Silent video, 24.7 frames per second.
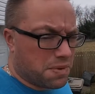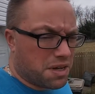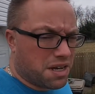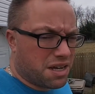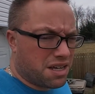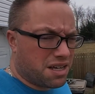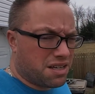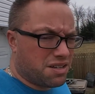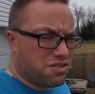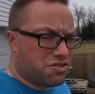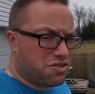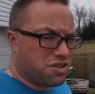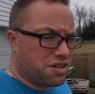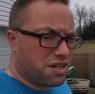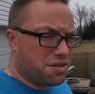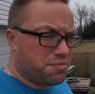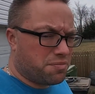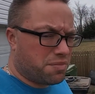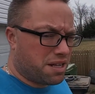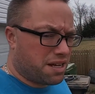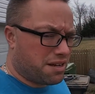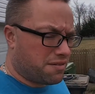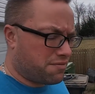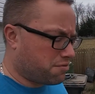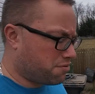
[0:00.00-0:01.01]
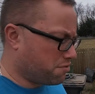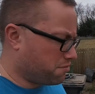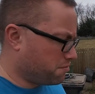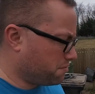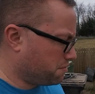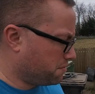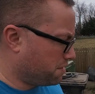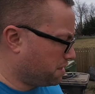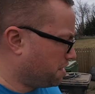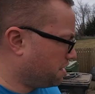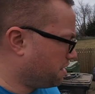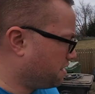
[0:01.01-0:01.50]
my train
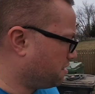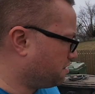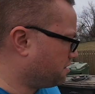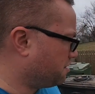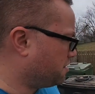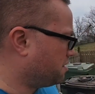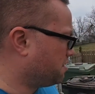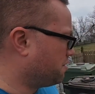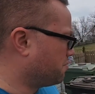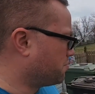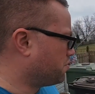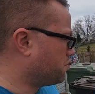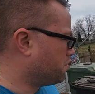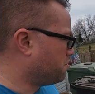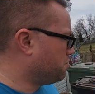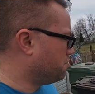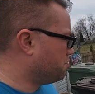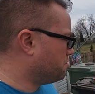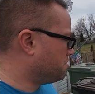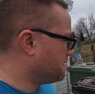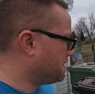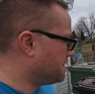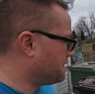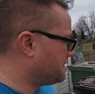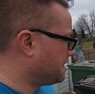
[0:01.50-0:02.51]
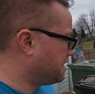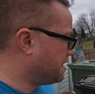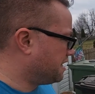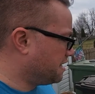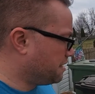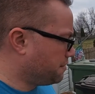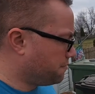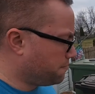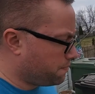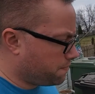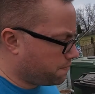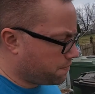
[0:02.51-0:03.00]
platform layout, I'm going to use the
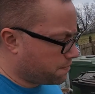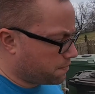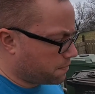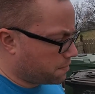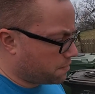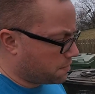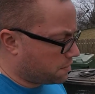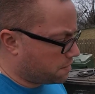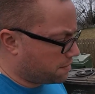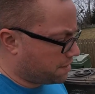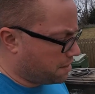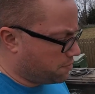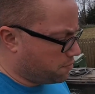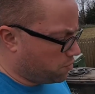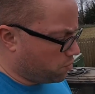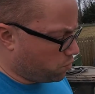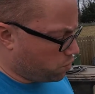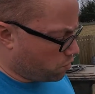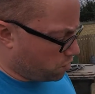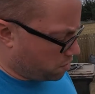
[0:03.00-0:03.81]
same type of